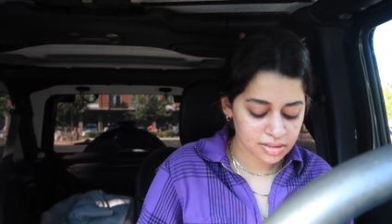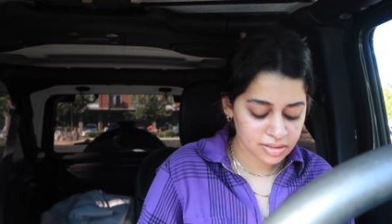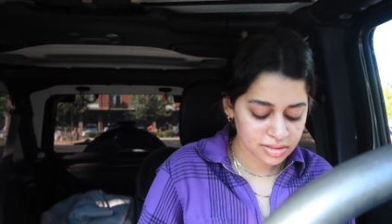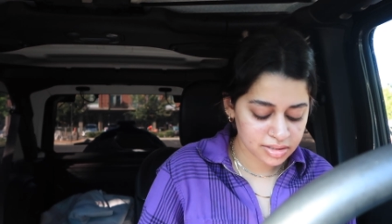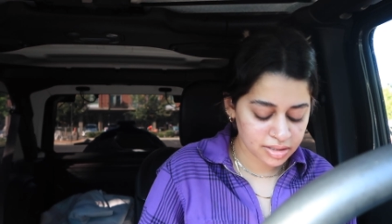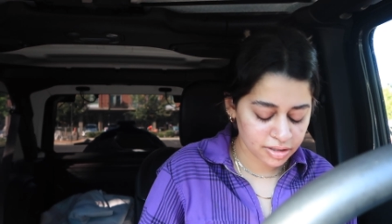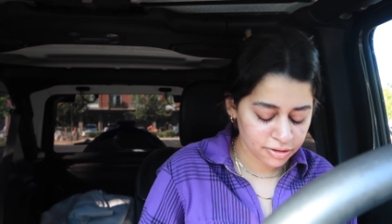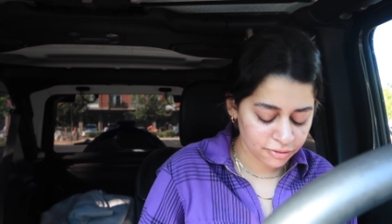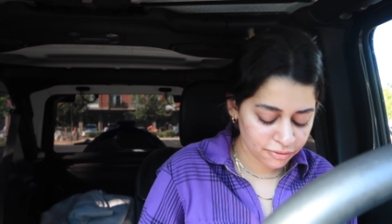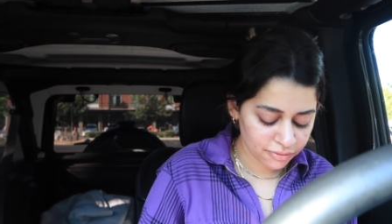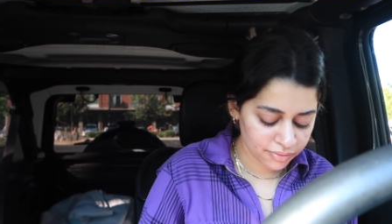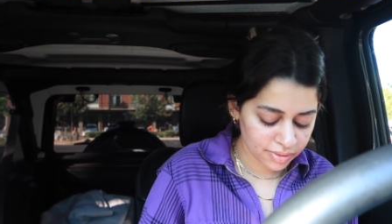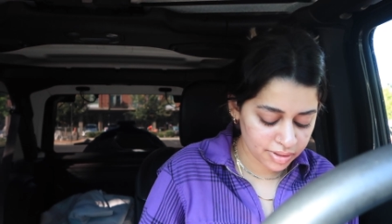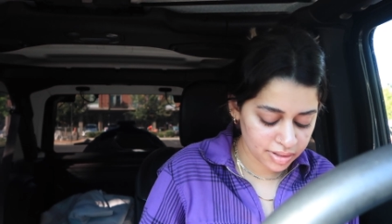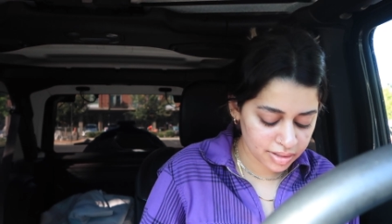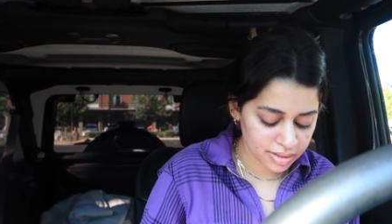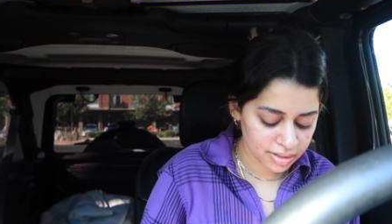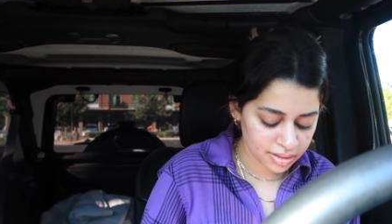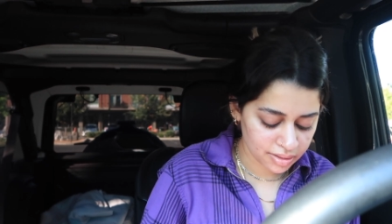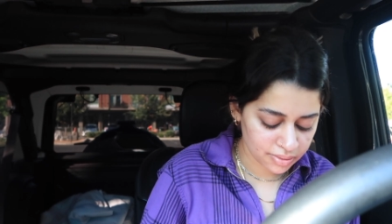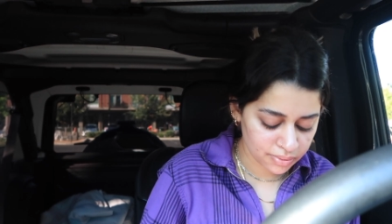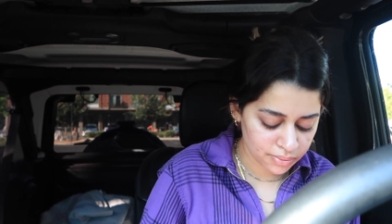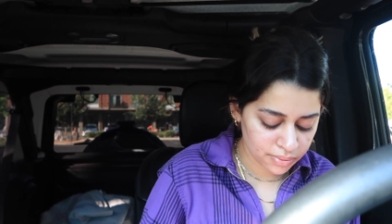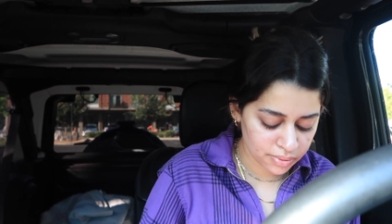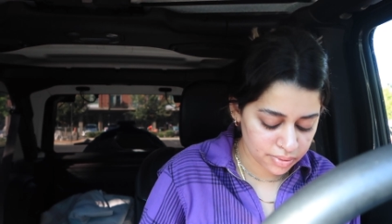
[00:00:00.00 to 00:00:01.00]

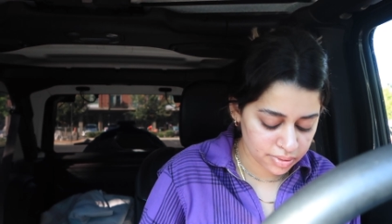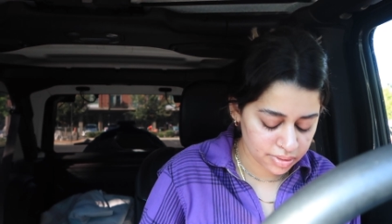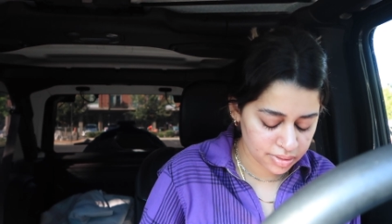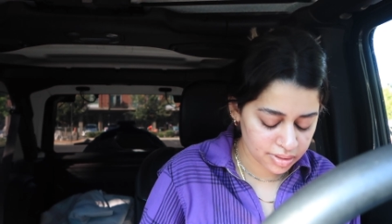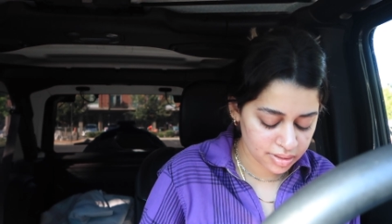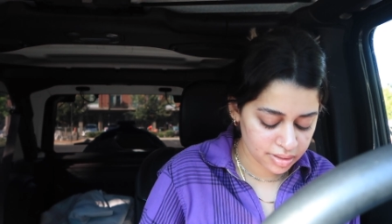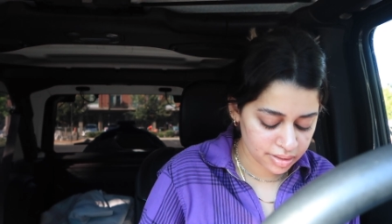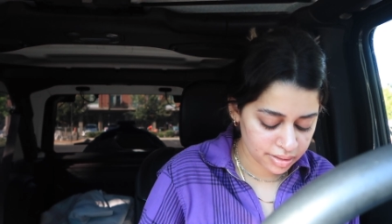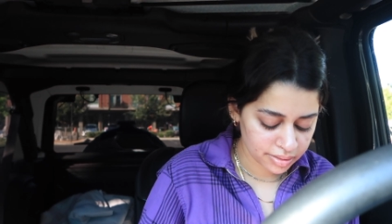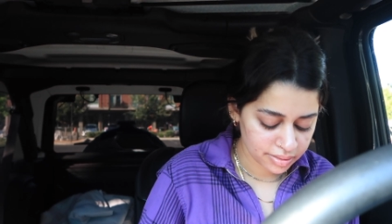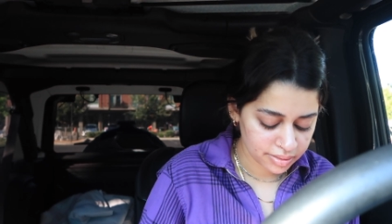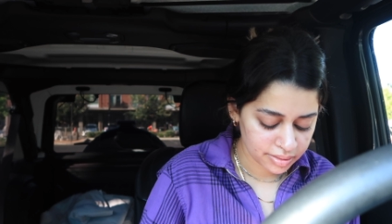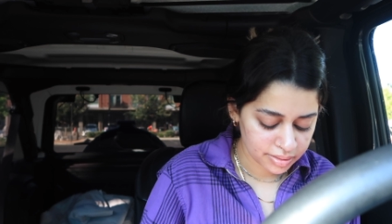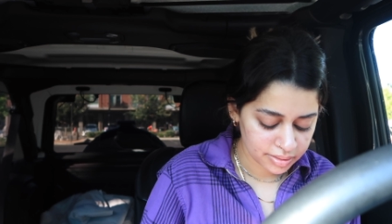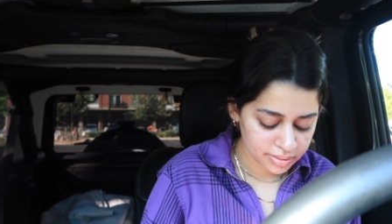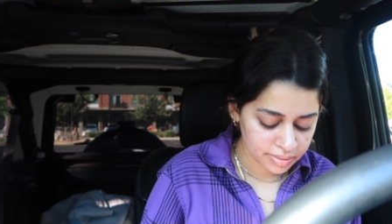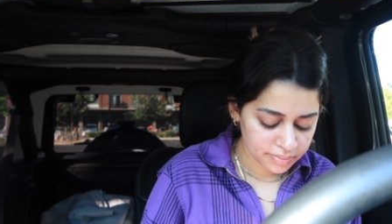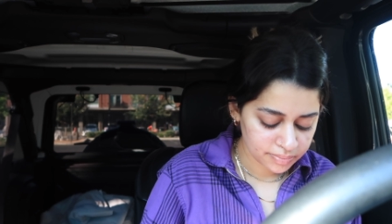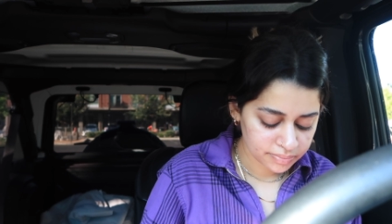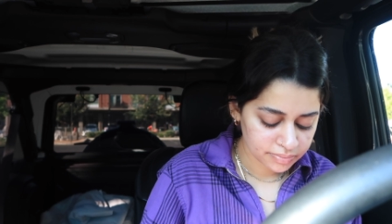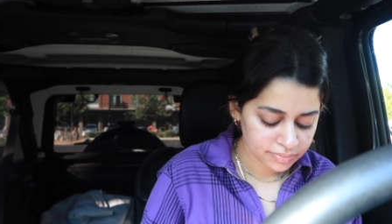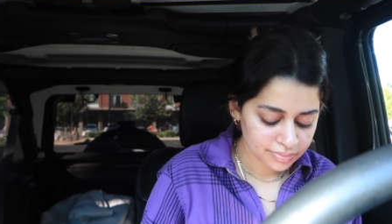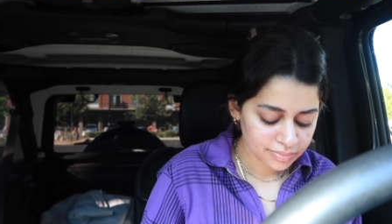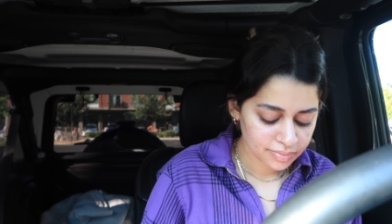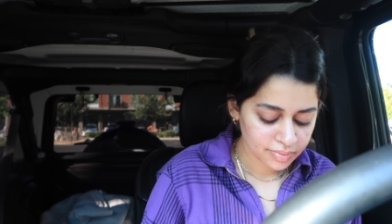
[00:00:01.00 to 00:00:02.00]
different or
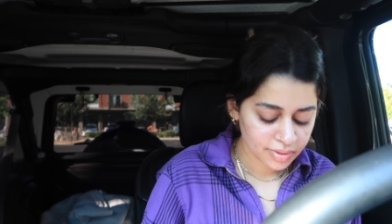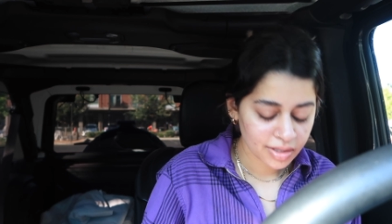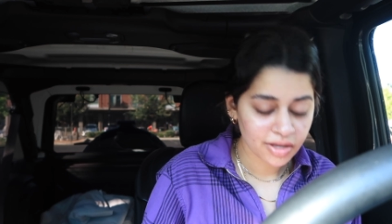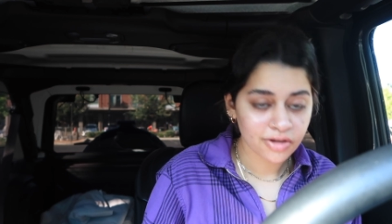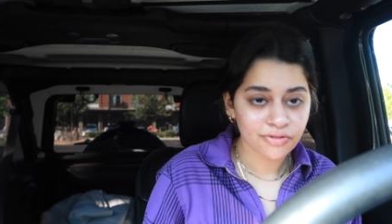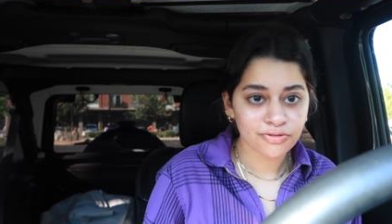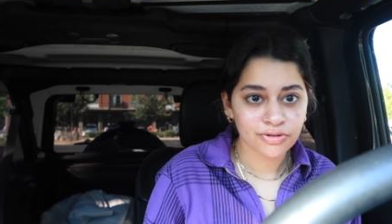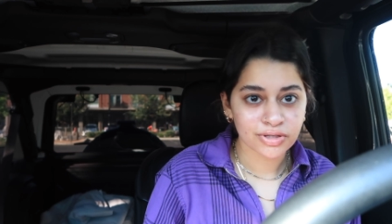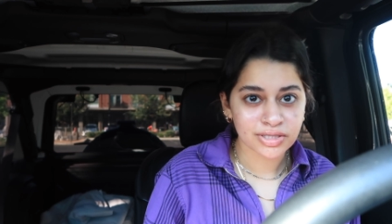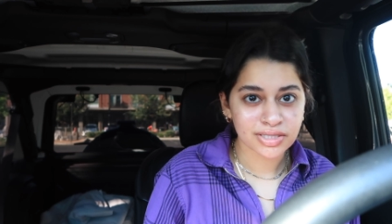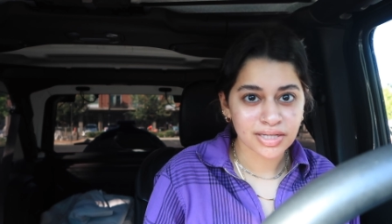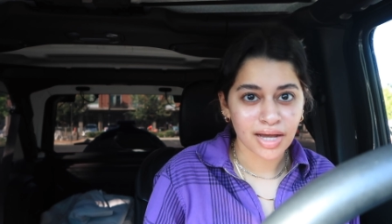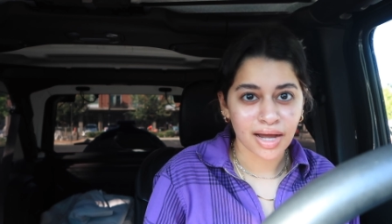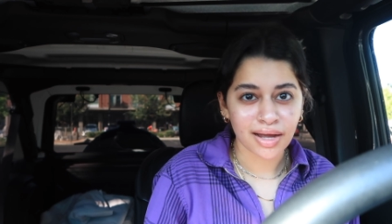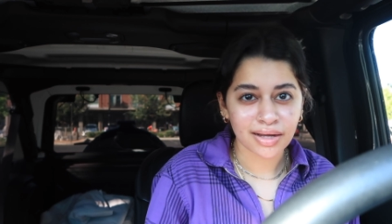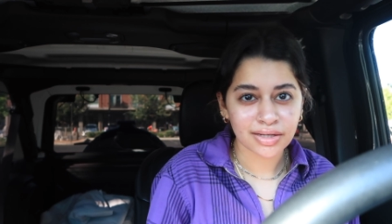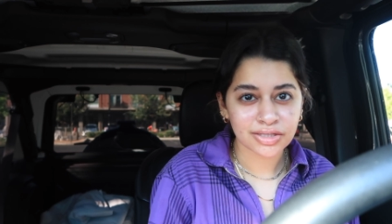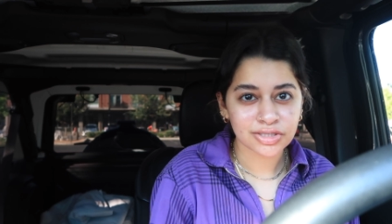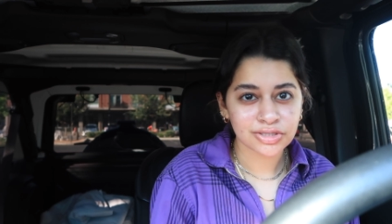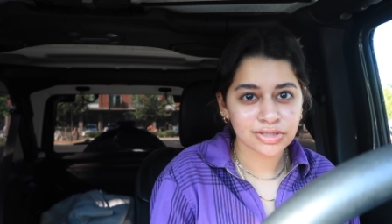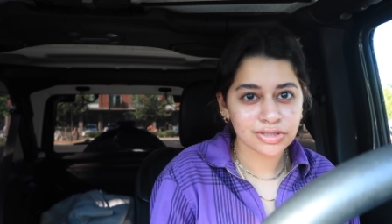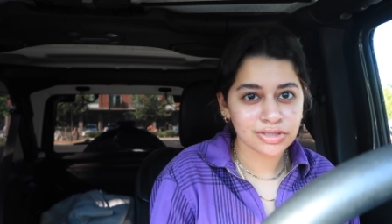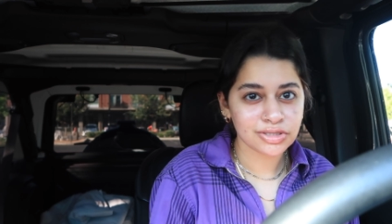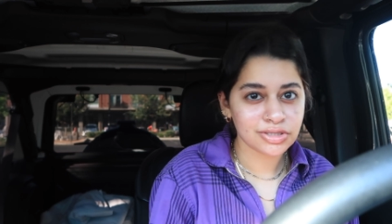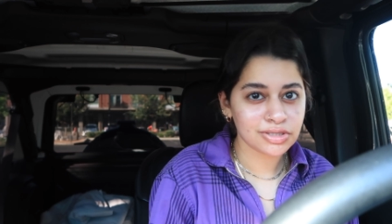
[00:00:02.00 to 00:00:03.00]
if it's
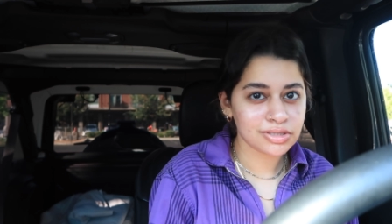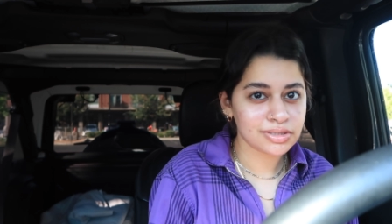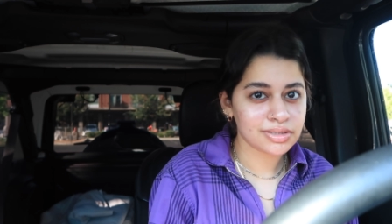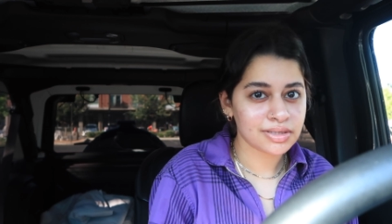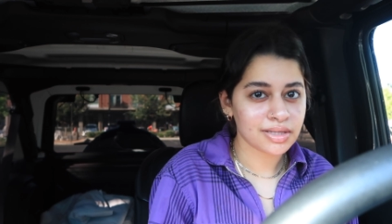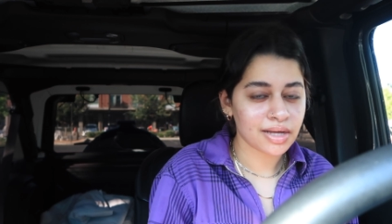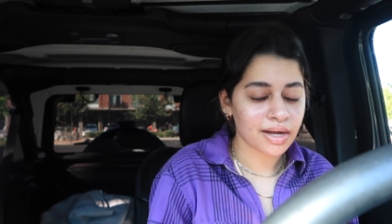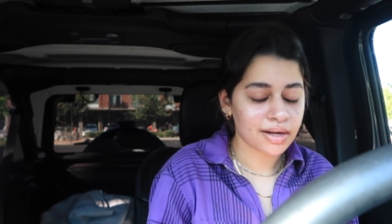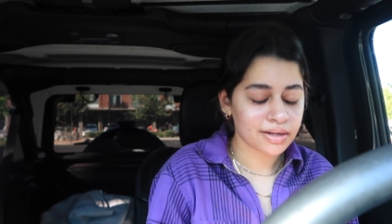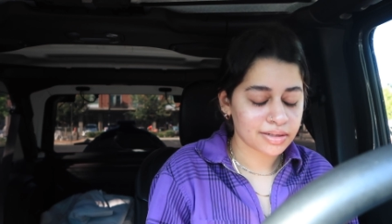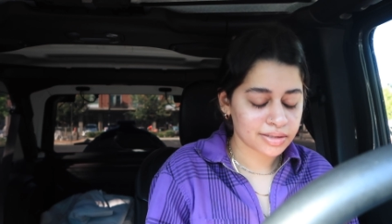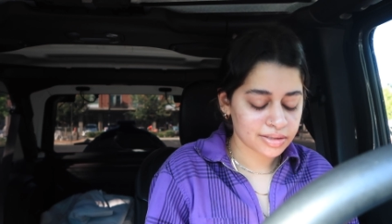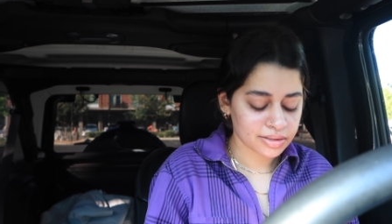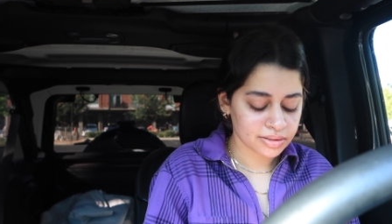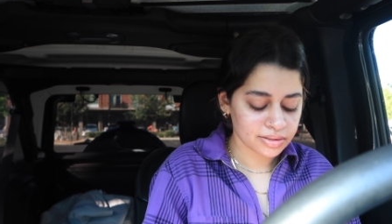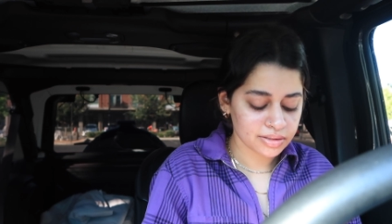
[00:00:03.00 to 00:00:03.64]
actually just that